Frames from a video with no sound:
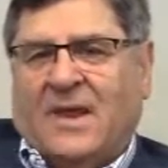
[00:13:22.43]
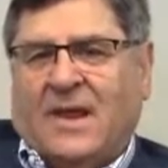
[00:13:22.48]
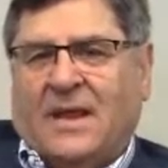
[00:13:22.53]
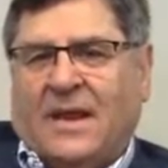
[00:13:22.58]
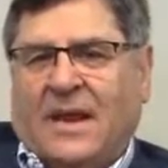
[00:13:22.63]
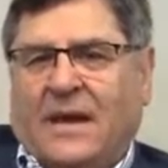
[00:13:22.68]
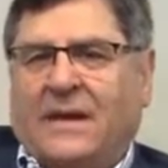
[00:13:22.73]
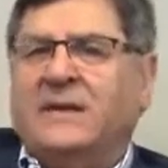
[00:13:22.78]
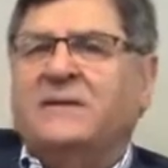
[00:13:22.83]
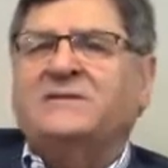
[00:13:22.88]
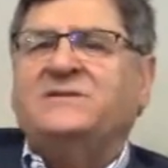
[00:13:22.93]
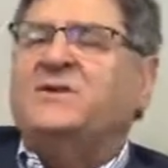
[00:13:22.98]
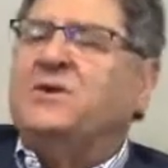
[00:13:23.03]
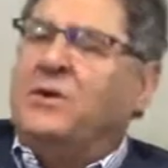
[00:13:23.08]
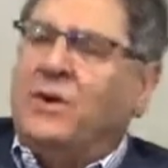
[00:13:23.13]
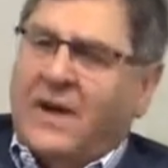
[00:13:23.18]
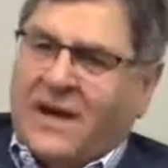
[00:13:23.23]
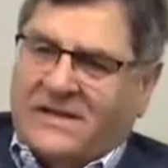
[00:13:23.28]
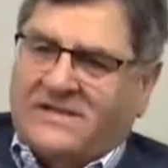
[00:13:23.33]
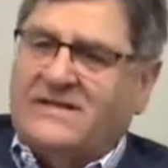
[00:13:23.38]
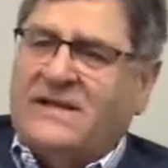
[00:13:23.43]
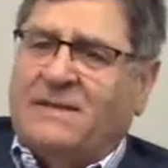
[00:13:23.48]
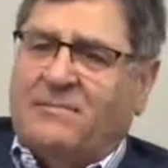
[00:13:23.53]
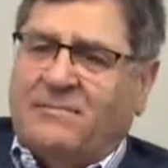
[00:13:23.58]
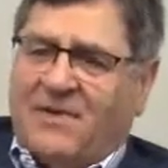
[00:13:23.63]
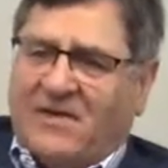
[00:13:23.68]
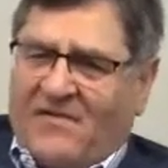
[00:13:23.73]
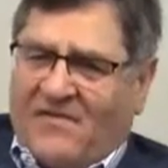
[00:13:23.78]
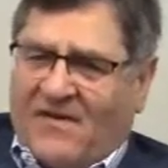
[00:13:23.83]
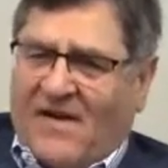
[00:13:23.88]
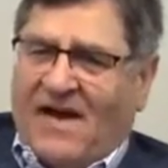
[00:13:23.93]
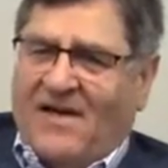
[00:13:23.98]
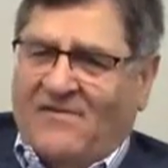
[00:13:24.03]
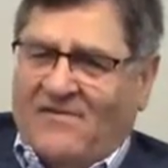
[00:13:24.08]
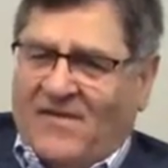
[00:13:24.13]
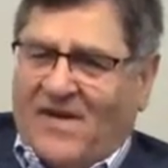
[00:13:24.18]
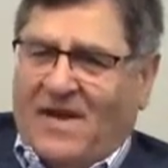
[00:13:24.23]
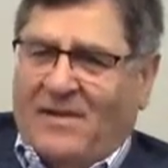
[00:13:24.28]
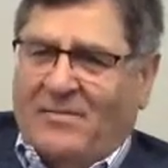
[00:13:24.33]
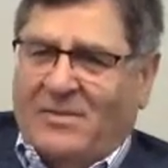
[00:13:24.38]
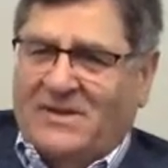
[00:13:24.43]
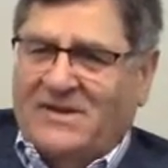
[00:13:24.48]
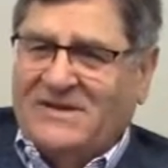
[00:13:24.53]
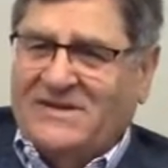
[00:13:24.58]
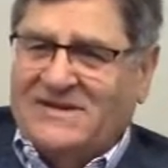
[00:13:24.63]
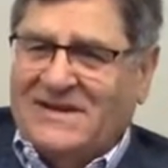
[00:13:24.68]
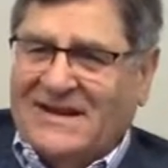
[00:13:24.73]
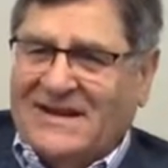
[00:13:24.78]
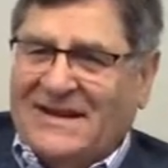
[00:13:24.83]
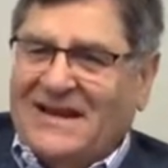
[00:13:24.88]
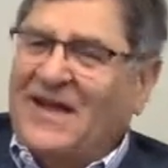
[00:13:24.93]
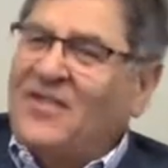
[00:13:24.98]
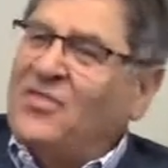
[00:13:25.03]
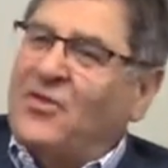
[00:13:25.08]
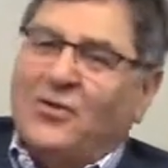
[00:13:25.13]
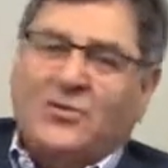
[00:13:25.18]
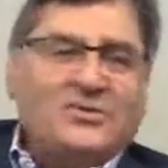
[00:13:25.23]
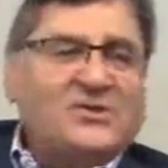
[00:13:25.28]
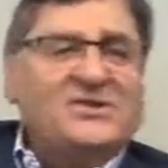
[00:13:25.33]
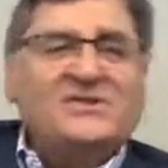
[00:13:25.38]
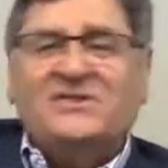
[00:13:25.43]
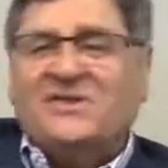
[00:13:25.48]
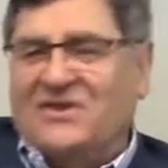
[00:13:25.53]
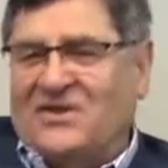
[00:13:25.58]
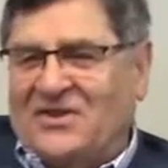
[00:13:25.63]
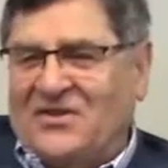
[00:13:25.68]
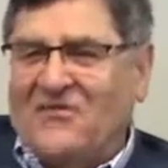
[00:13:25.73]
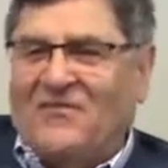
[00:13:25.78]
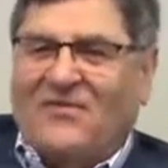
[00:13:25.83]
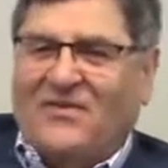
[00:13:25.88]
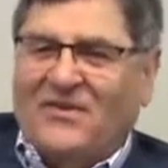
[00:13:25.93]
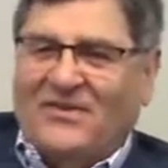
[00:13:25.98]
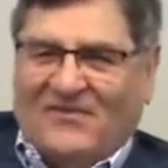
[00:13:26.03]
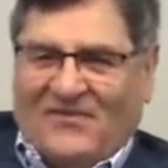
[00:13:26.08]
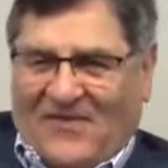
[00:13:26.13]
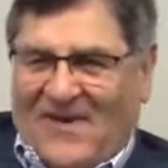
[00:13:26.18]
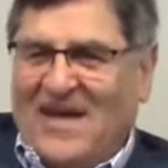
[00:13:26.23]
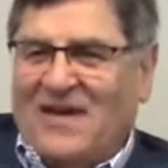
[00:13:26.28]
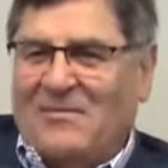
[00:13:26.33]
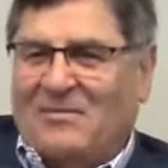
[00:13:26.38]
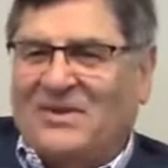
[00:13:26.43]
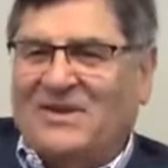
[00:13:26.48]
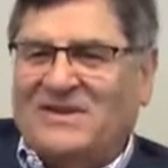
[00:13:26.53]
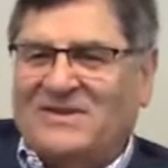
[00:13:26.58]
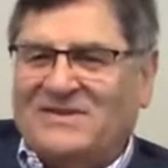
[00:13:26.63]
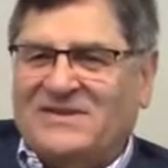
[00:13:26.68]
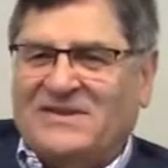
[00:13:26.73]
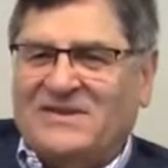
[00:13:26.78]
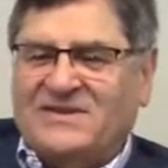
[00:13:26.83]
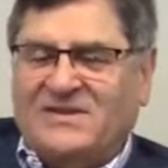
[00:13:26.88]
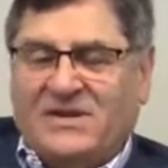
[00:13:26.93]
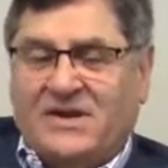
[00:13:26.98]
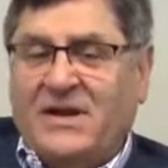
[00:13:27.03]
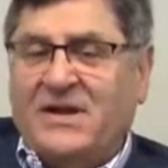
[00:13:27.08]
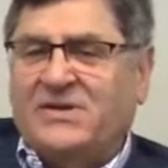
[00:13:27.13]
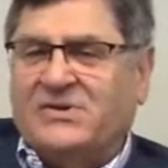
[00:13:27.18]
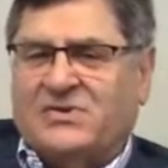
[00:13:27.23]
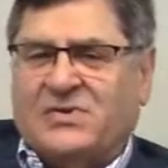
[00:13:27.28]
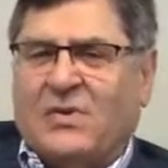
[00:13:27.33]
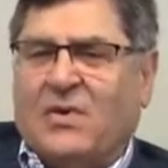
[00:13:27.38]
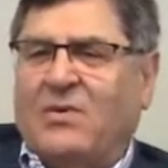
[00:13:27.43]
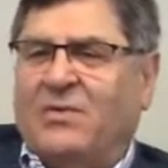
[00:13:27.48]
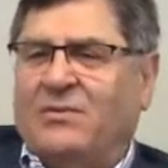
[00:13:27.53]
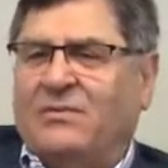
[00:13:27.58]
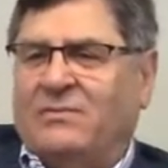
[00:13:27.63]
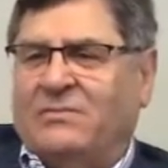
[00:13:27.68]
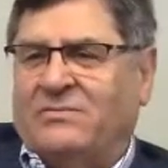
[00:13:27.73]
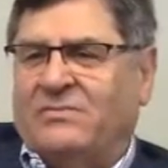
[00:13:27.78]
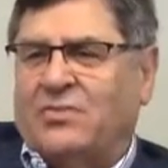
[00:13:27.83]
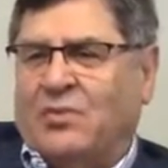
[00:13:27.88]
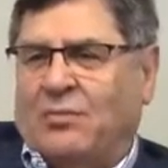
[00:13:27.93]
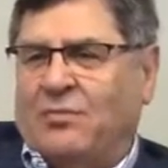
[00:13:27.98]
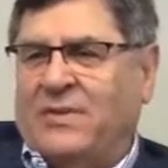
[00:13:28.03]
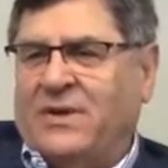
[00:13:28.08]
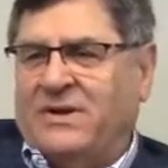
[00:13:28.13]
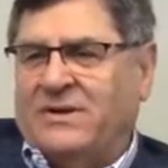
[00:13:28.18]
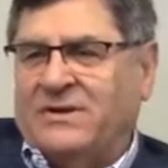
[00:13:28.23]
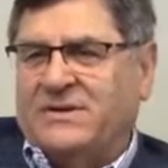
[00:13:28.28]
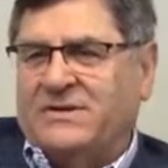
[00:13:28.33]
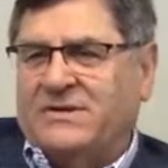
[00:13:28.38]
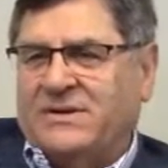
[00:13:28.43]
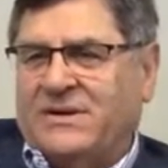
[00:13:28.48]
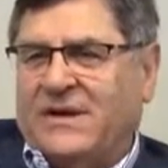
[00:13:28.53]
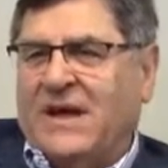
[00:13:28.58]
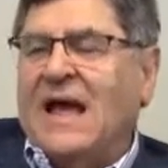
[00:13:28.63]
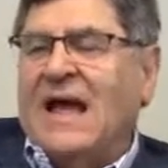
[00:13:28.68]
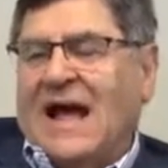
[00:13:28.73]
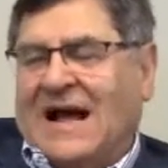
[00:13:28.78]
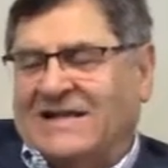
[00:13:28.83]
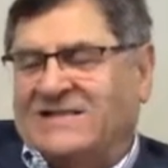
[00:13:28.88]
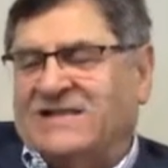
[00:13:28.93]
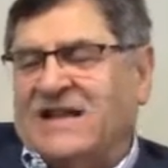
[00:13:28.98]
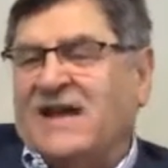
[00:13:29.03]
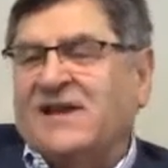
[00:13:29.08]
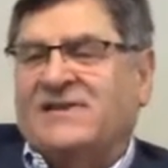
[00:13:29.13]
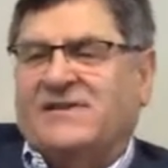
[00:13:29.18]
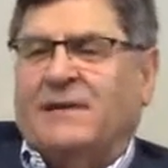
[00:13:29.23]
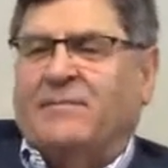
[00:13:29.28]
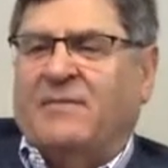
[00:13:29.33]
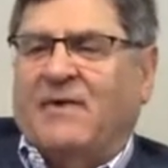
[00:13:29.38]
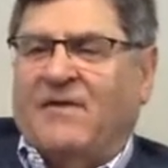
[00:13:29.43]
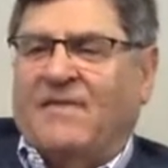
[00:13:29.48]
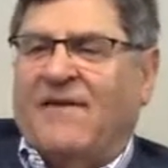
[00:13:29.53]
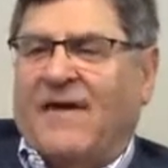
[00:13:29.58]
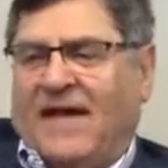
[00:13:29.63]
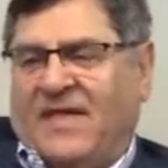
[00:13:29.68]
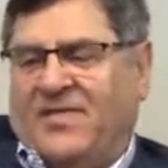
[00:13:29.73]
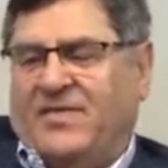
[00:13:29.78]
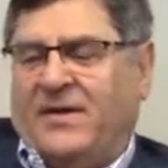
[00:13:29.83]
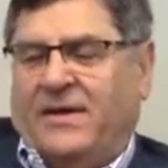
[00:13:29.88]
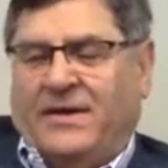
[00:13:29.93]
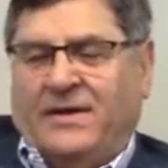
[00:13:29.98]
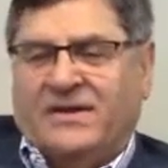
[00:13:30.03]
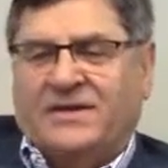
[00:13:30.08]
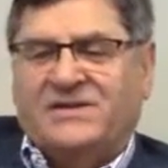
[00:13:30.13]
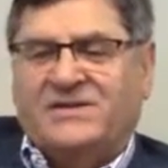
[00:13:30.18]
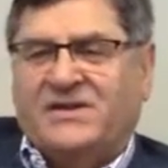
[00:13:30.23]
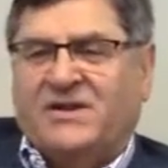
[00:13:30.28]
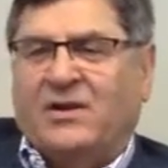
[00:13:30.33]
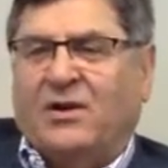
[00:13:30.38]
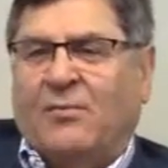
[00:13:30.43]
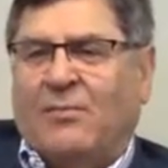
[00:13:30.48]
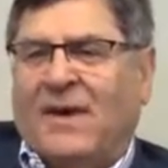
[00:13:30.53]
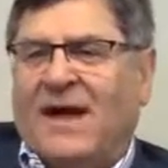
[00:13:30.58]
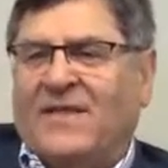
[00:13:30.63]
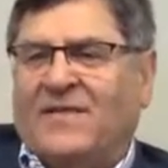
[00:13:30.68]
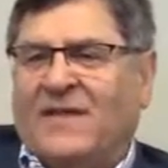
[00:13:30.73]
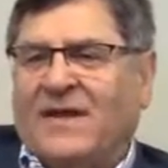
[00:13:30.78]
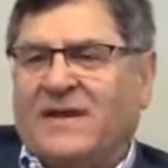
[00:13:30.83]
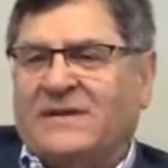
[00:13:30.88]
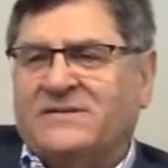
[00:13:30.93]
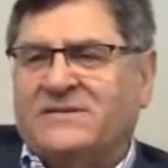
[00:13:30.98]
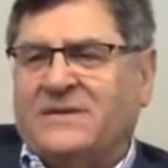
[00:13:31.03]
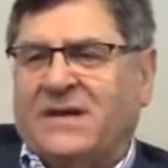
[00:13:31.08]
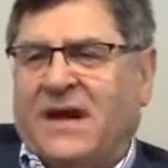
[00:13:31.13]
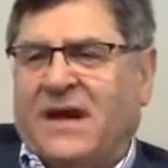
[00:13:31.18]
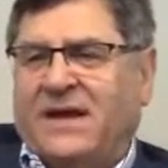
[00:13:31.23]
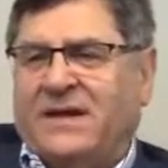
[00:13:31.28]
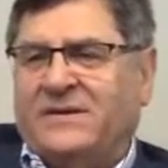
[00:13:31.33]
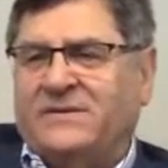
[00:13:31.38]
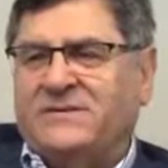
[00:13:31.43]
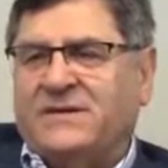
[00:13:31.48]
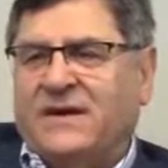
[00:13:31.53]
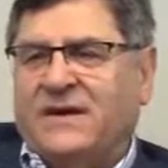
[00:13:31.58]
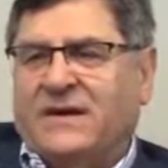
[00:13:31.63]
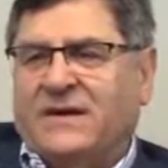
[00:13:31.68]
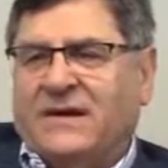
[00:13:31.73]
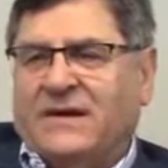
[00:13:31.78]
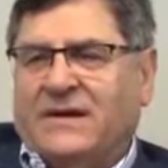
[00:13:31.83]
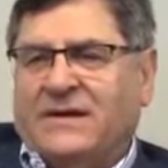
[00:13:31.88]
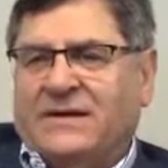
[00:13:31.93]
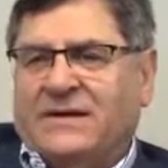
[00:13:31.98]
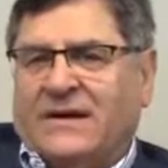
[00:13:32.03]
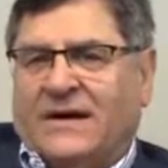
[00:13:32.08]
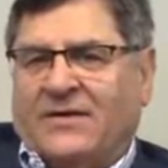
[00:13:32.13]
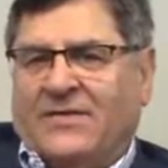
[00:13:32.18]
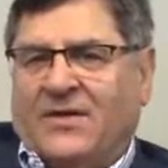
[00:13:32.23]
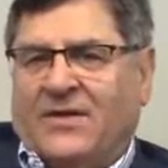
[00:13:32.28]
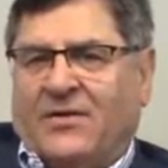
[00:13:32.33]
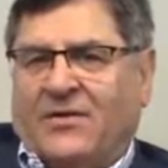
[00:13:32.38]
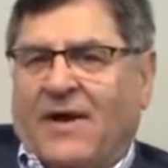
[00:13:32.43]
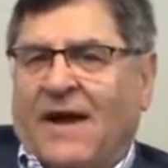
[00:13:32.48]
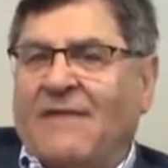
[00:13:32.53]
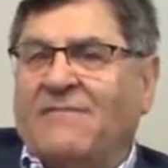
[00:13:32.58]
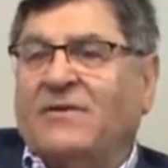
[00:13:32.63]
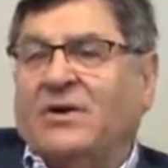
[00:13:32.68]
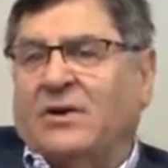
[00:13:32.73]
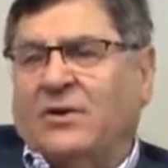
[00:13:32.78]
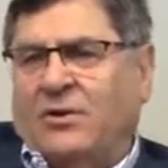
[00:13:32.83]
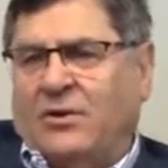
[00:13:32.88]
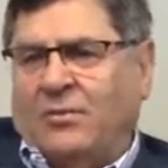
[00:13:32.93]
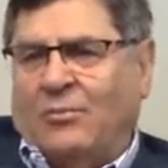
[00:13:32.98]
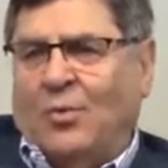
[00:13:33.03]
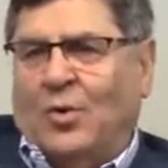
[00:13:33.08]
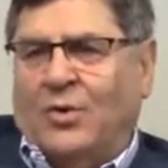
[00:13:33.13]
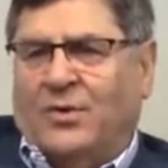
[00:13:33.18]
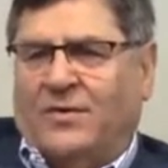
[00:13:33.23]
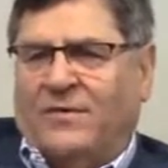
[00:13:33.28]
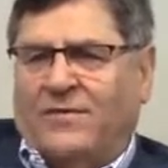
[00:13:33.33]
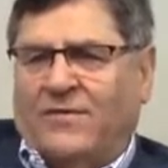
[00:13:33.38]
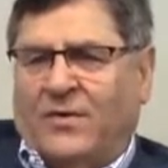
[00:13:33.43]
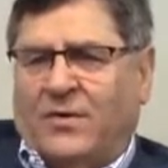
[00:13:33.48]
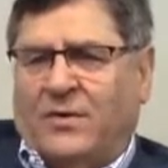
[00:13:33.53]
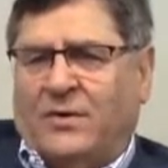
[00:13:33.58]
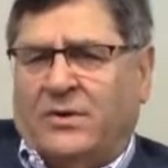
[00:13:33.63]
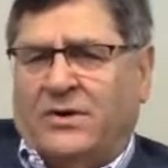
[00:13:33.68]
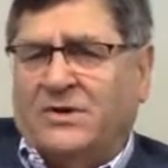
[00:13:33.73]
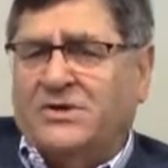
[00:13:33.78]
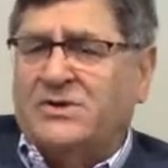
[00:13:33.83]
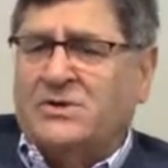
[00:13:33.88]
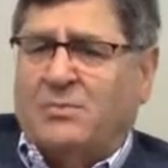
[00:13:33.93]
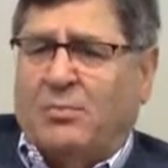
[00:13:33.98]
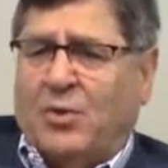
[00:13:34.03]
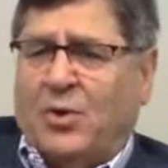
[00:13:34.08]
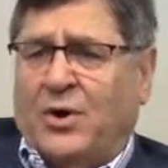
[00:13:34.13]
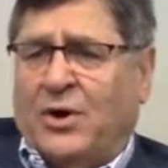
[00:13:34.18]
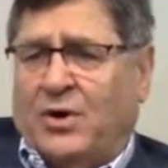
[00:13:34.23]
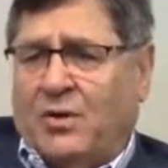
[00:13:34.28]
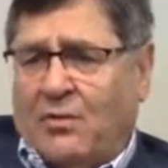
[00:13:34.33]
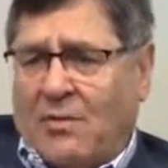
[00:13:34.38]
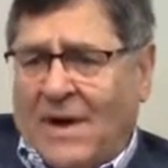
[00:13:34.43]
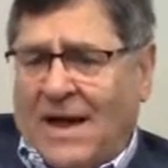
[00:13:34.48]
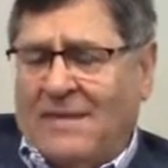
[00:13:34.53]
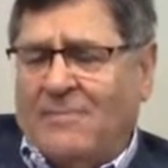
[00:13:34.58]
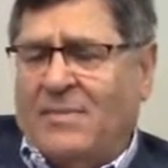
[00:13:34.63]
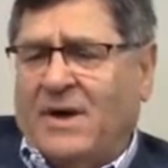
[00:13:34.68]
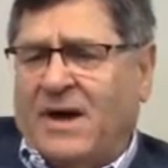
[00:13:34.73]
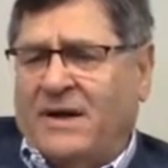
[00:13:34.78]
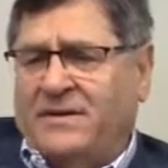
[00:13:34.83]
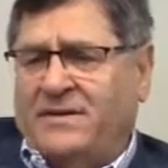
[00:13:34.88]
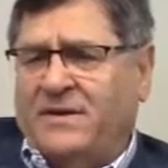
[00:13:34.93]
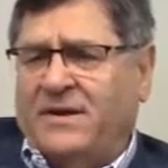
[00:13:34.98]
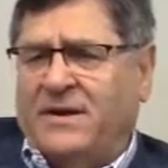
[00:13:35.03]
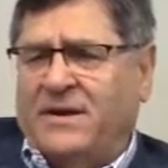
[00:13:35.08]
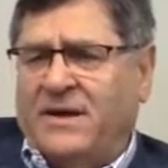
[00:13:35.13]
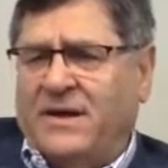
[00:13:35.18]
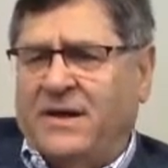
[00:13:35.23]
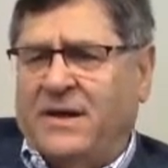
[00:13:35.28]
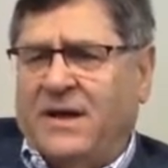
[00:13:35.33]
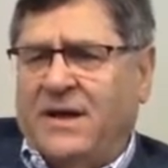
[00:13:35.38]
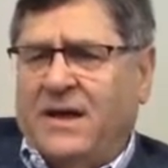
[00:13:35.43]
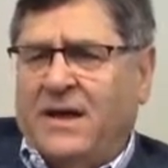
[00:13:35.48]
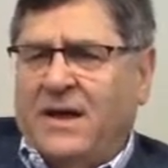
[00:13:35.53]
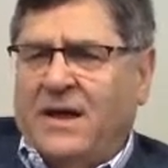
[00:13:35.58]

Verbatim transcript: and it still got 75 families they're just different families. The city's grown tremendously. I say 75, yeah. I think it's still about that size. Uh -huh. I think they're having a little more difficulty supporting a rabbi today yeah.